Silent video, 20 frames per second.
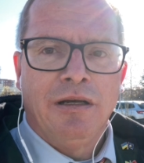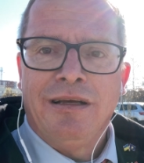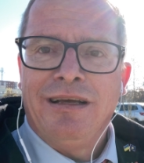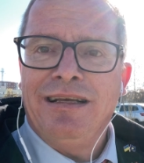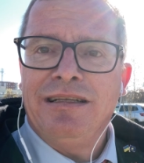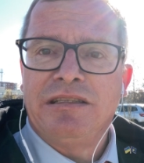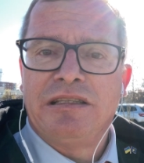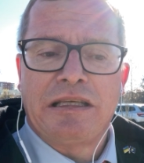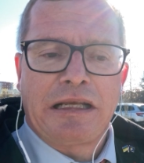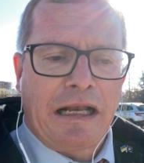
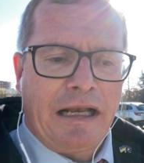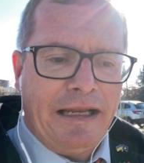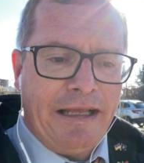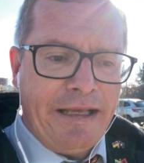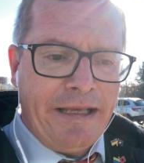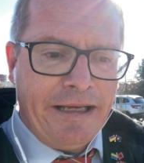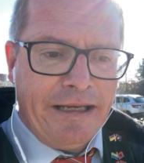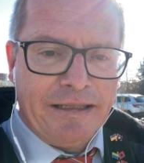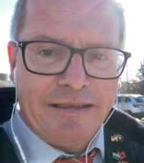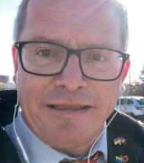It's
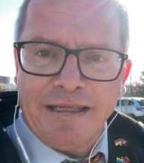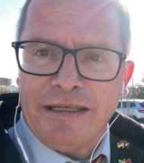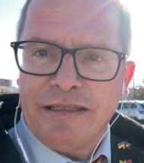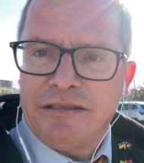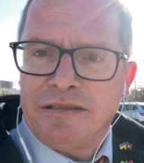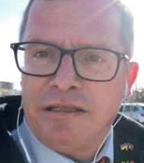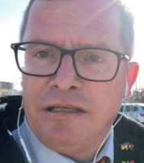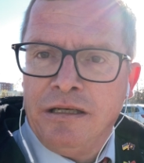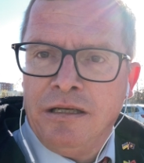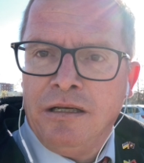clear that
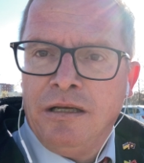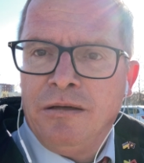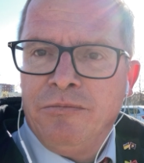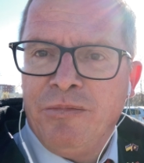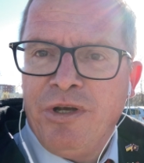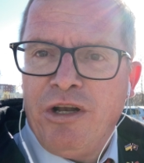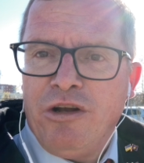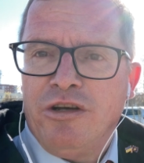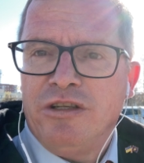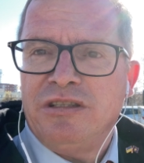
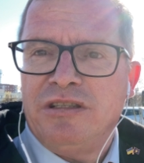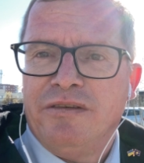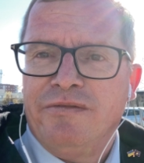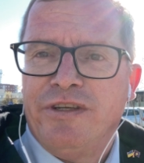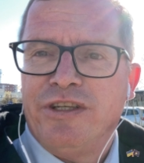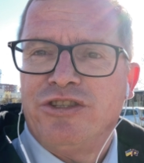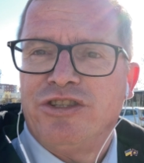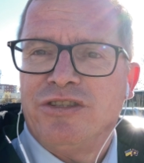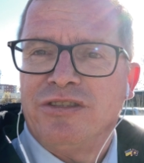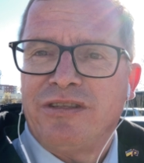
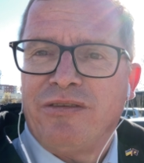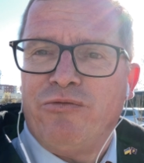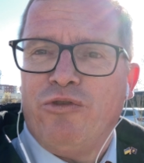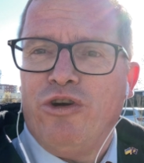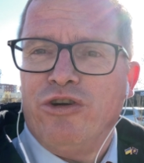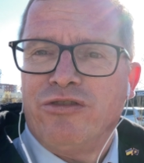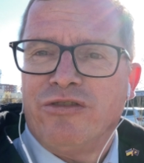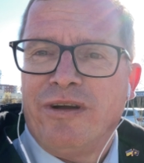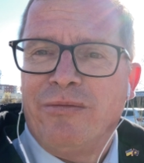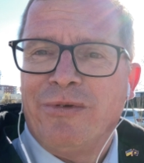Milosevic is a war
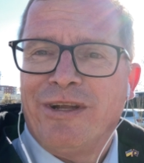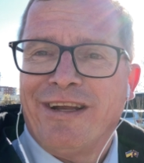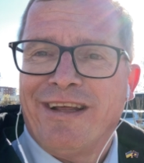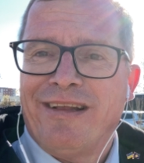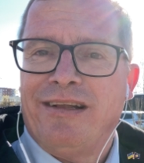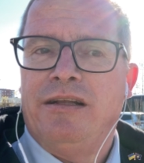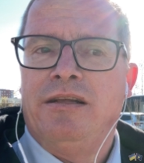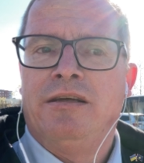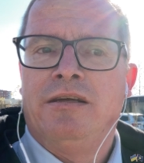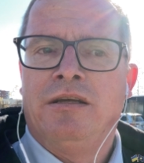
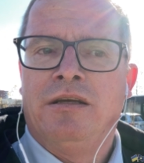criminal.